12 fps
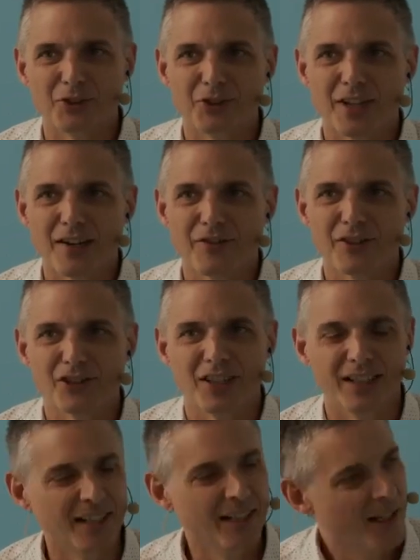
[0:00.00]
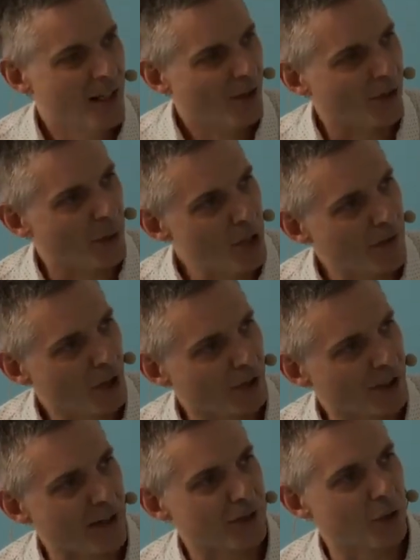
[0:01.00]
to do that efficiently. So moving on
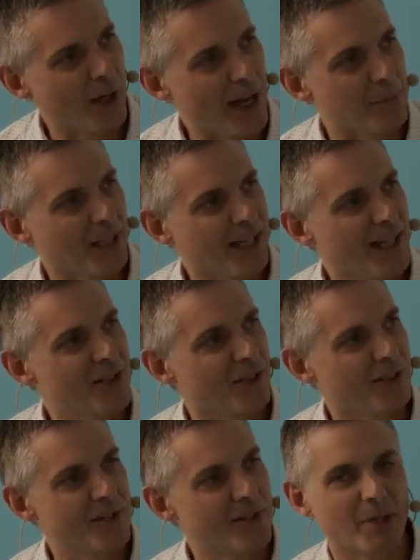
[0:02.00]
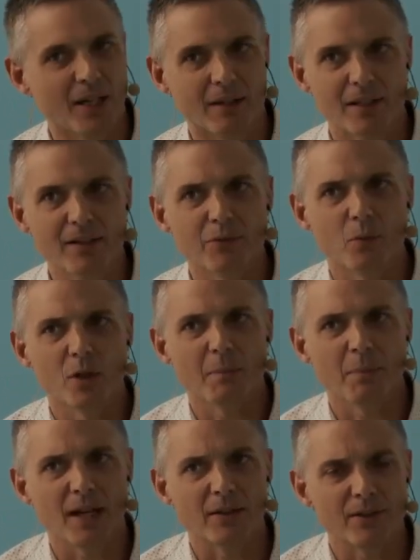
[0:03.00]
now to applications, Pierre-Yves. What
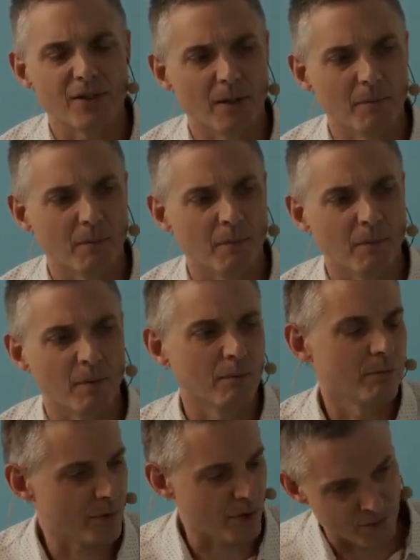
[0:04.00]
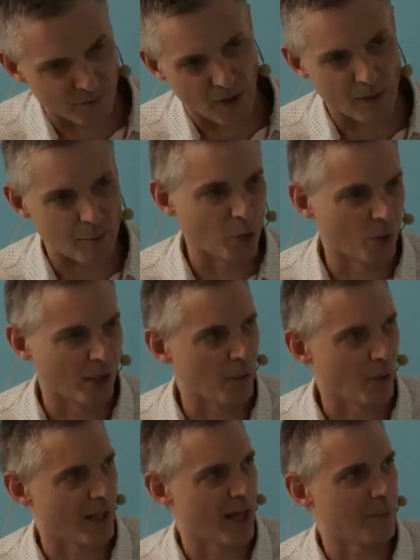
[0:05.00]
about just very broadly?
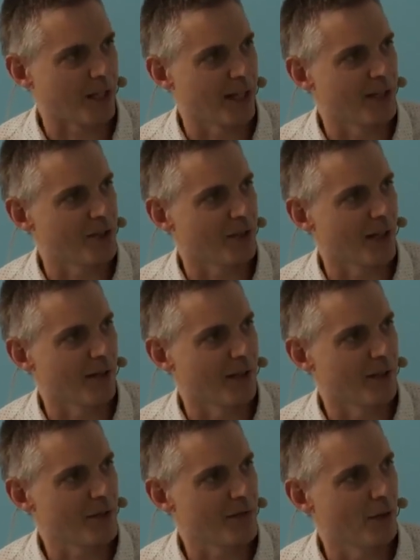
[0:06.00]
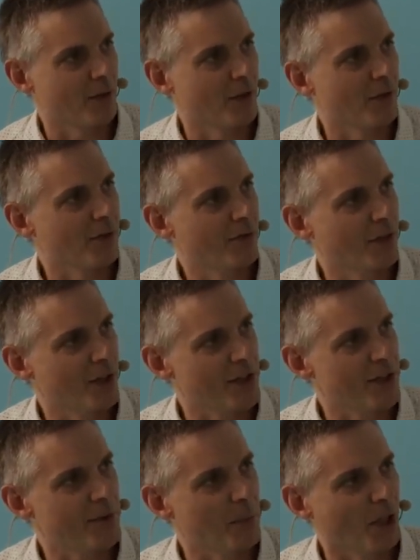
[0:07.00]
What are the application areas for
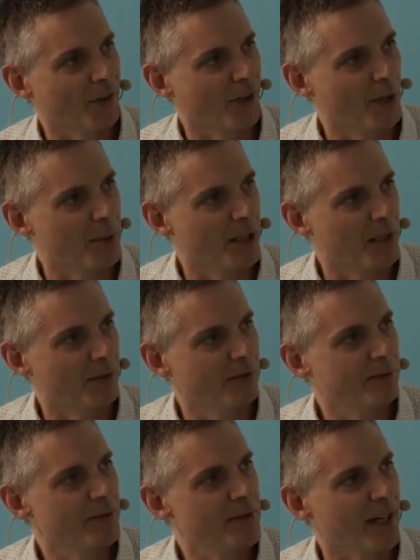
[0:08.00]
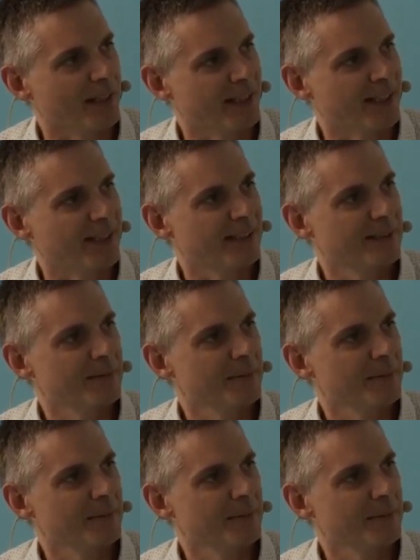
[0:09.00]
this Sparse LBL technique?